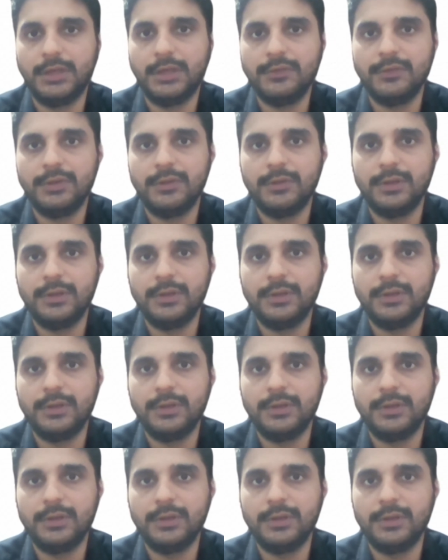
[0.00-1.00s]
sharing,
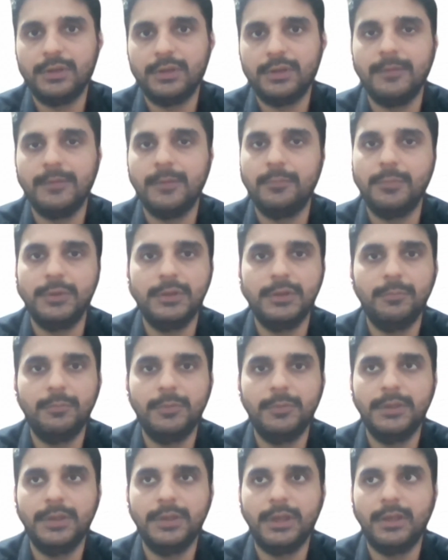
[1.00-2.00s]
and the
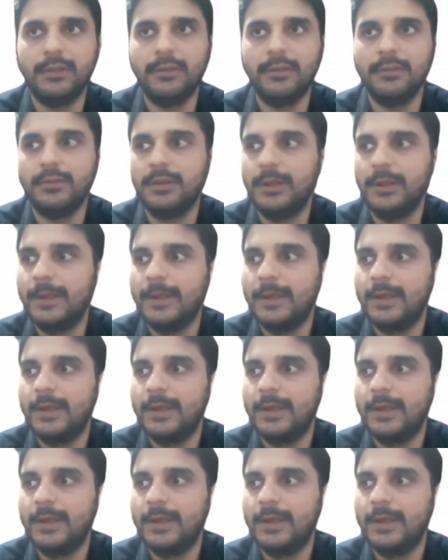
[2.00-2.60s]
PDPL